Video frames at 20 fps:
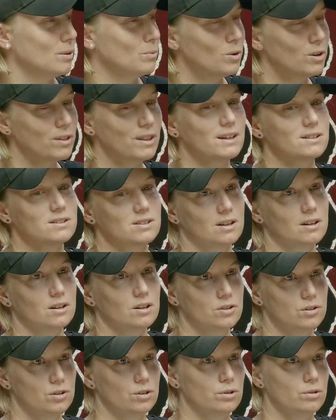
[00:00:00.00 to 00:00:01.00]
too. And what that's
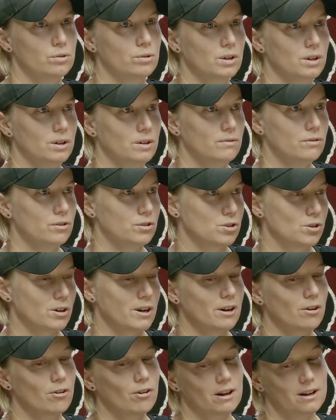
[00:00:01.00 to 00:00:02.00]
going to do for
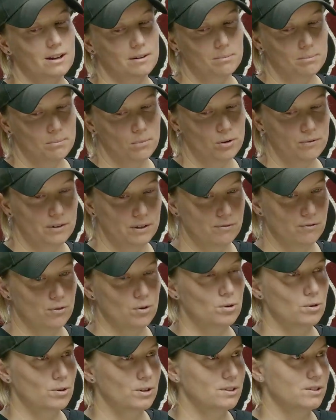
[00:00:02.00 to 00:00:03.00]
Australian cricket moving
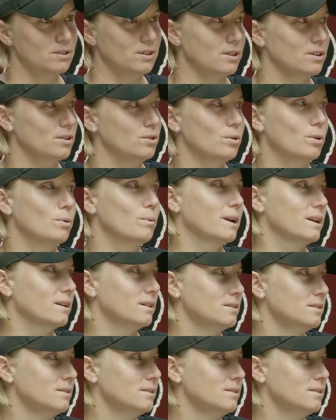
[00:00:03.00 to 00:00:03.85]
forward is going to do it